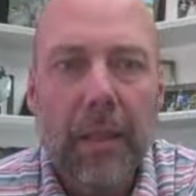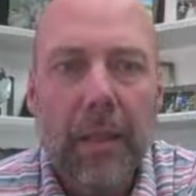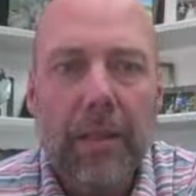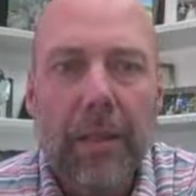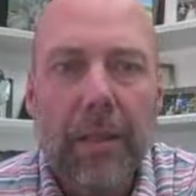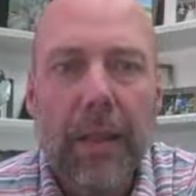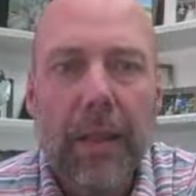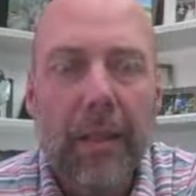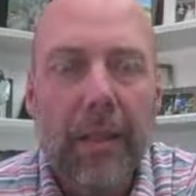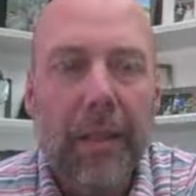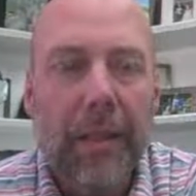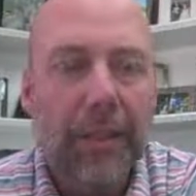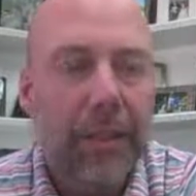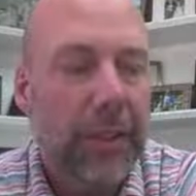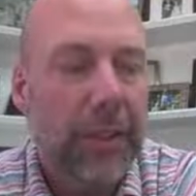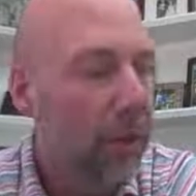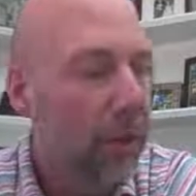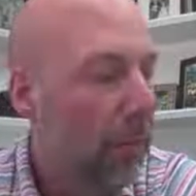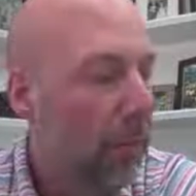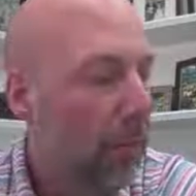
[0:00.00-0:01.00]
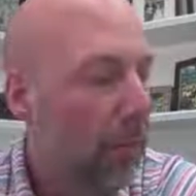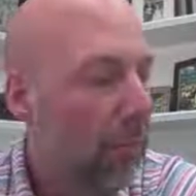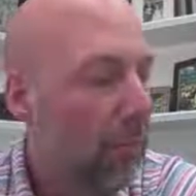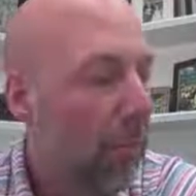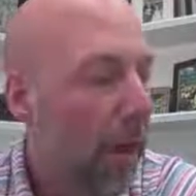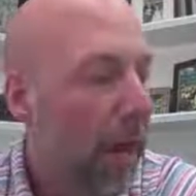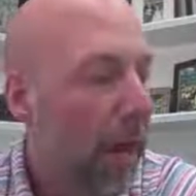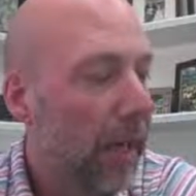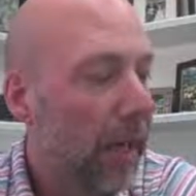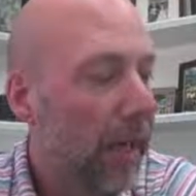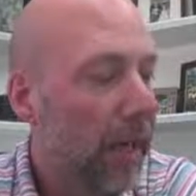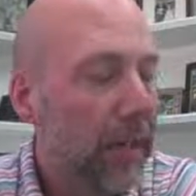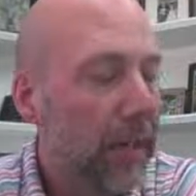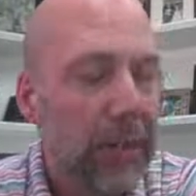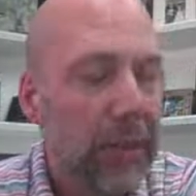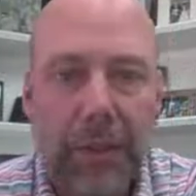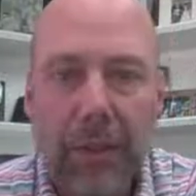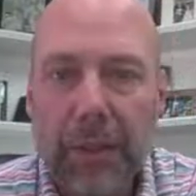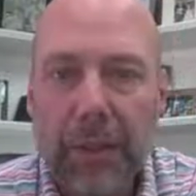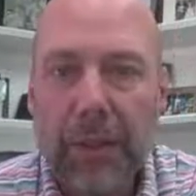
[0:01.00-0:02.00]
So now let's go
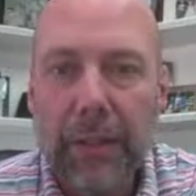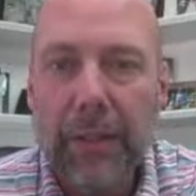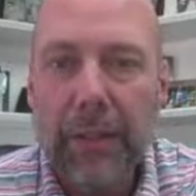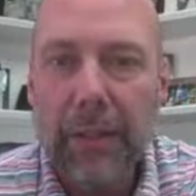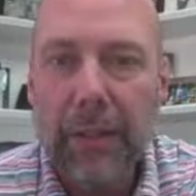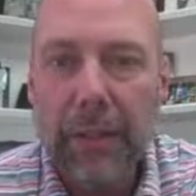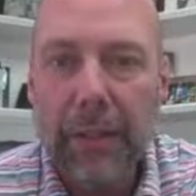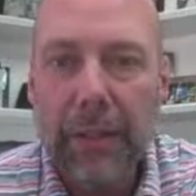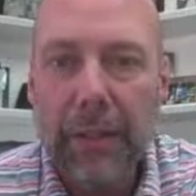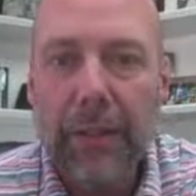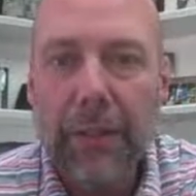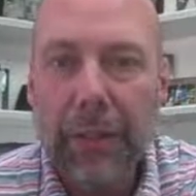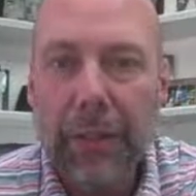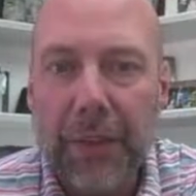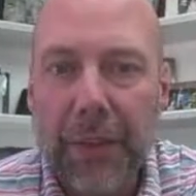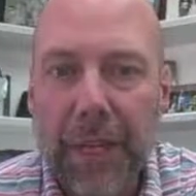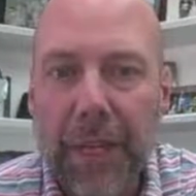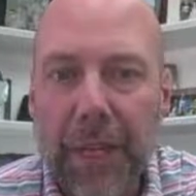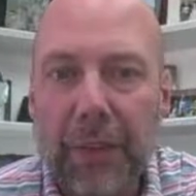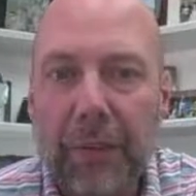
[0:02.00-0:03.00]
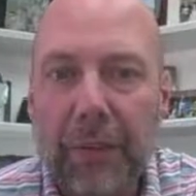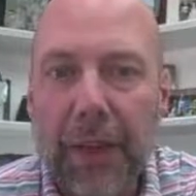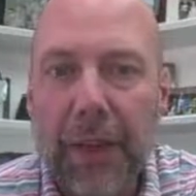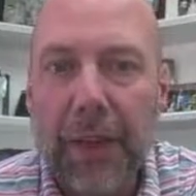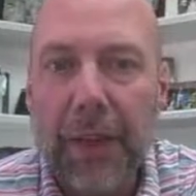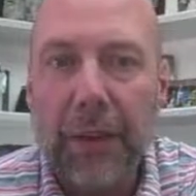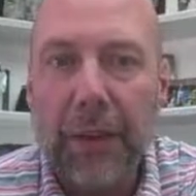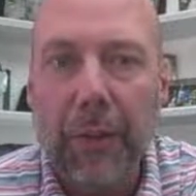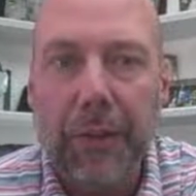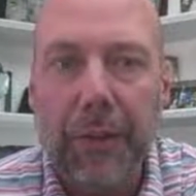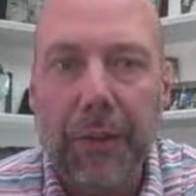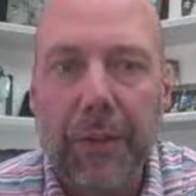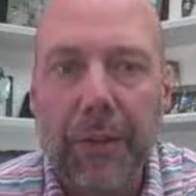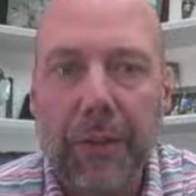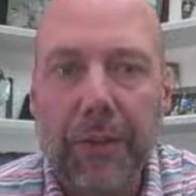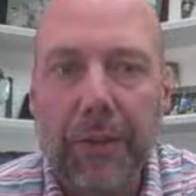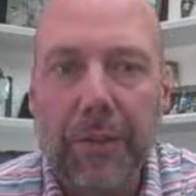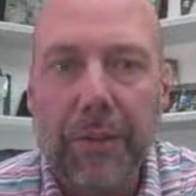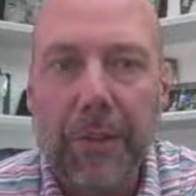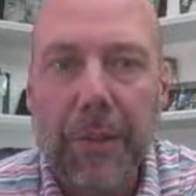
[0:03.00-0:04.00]
minus 15,000